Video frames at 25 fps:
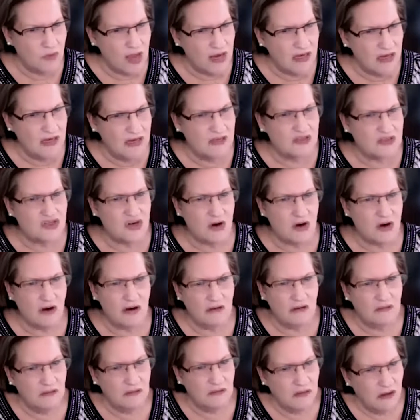ready to
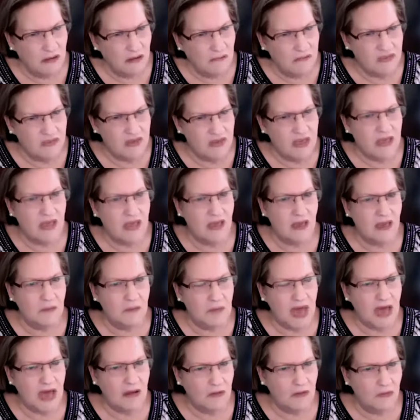start you know thinking
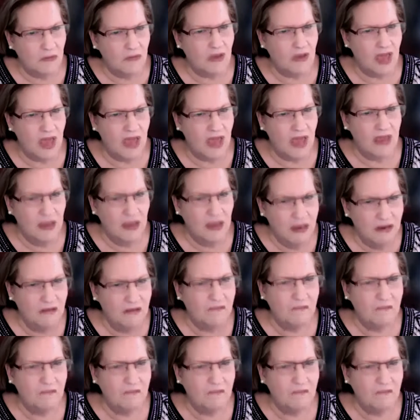about okay